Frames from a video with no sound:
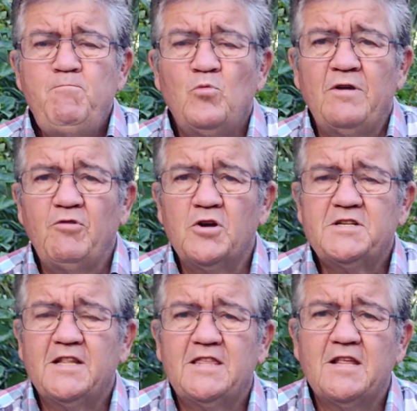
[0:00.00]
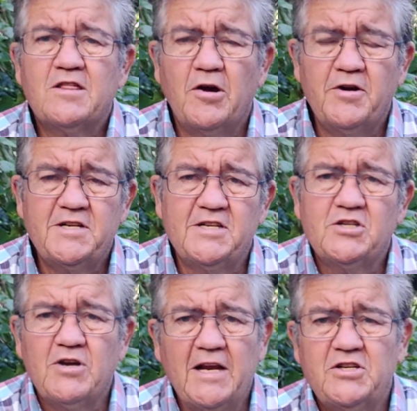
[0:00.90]
We've looked at the authority
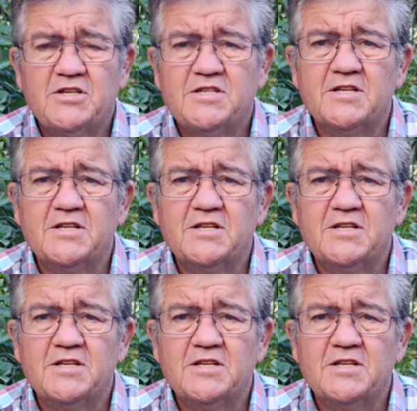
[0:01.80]
structures